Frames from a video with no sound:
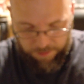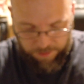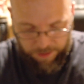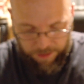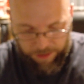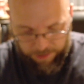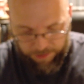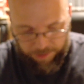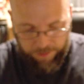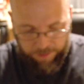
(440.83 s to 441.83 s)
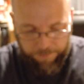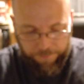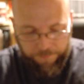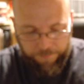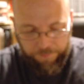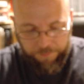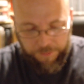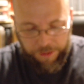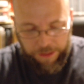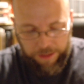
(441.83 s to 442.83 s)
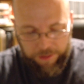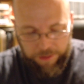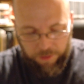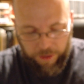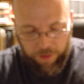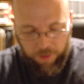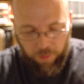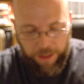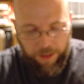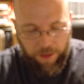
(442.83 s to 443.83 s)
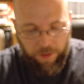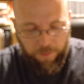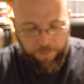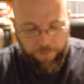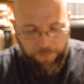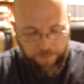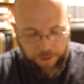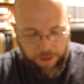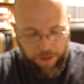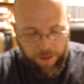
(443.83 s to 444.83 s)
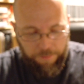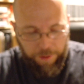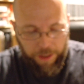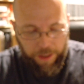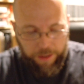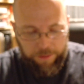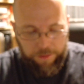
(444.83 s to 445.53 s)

This is the Red Tornado, but